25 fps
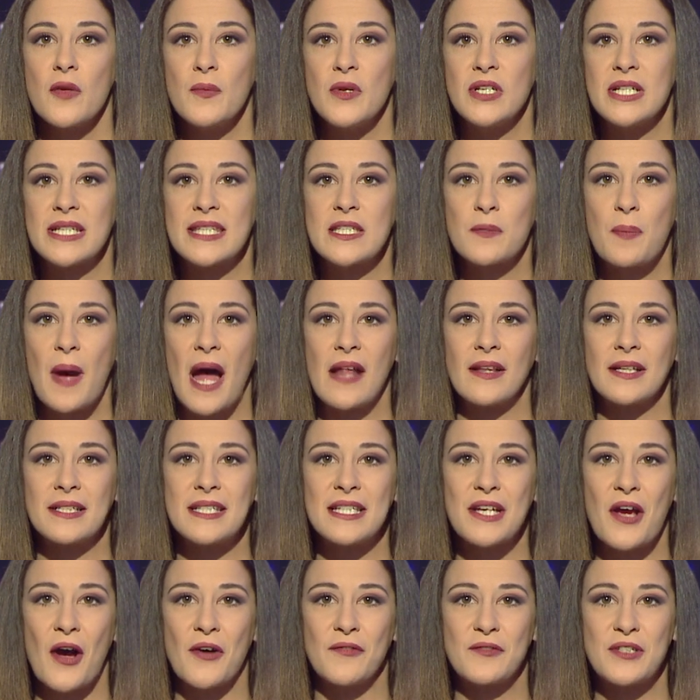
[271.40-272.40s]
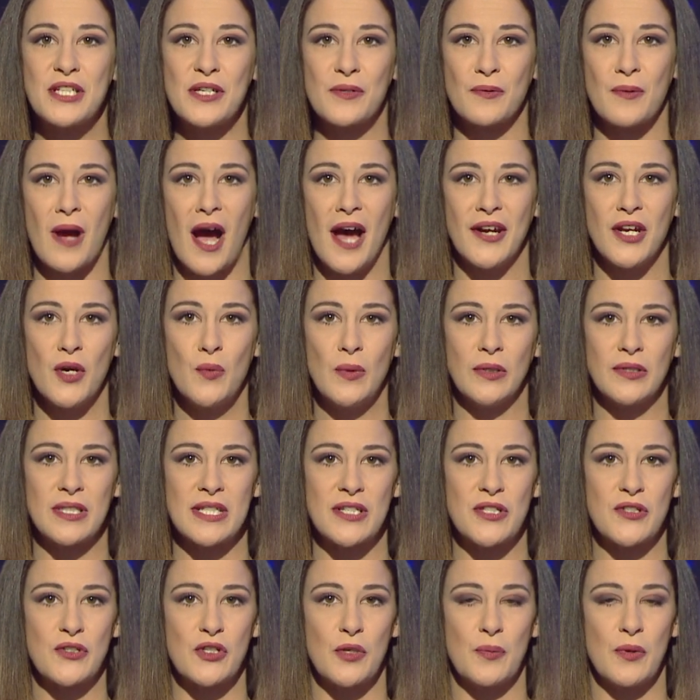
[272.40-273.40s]
municipality of Tirana will
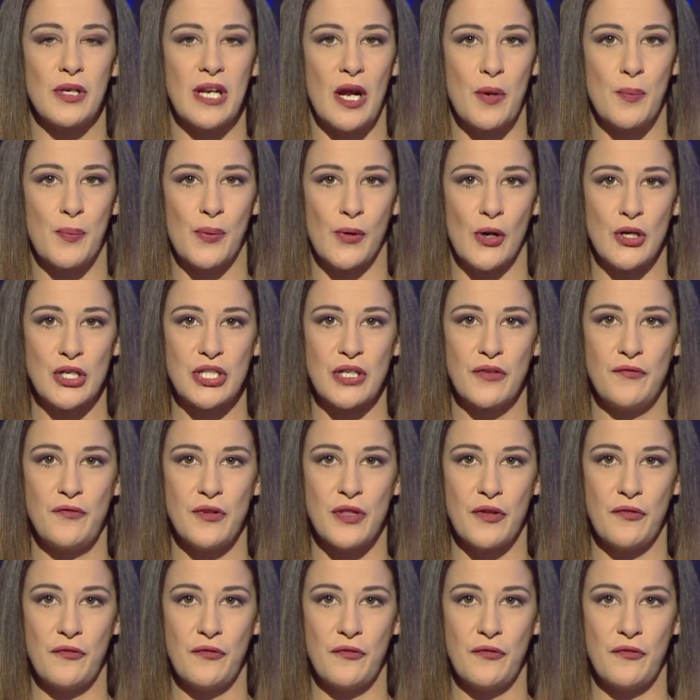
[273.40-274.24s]
distribute a brochure for the